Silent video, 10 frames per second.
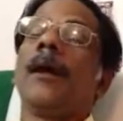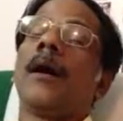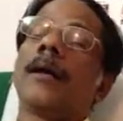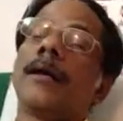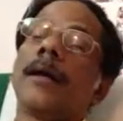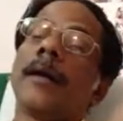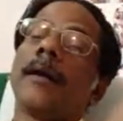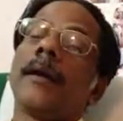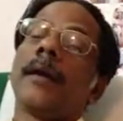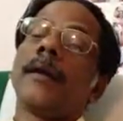
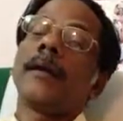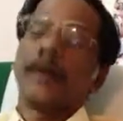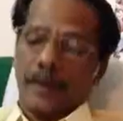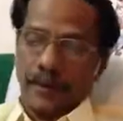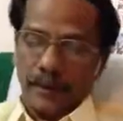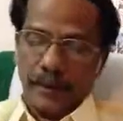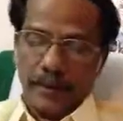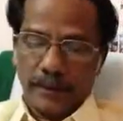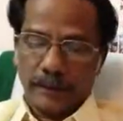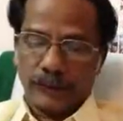109
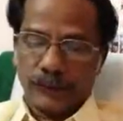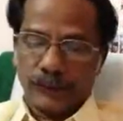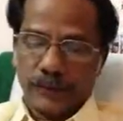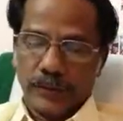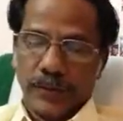nerves